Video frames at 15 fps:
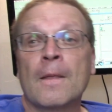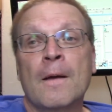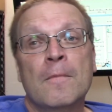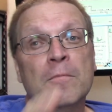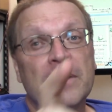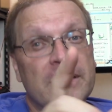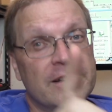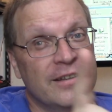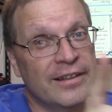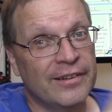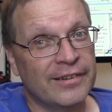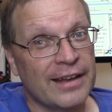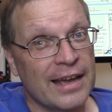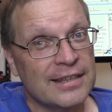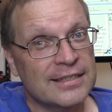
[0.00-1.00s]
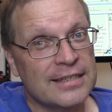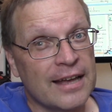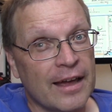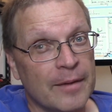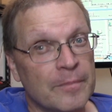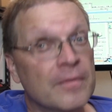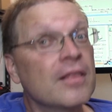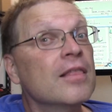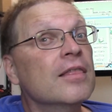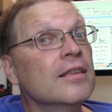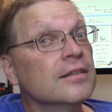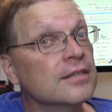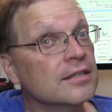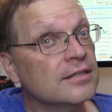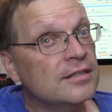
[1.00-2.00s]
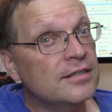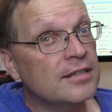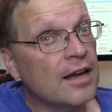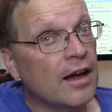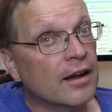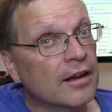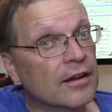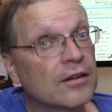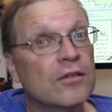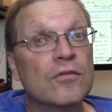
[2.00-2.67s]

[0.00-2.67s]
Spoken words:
But until next time, this is Doug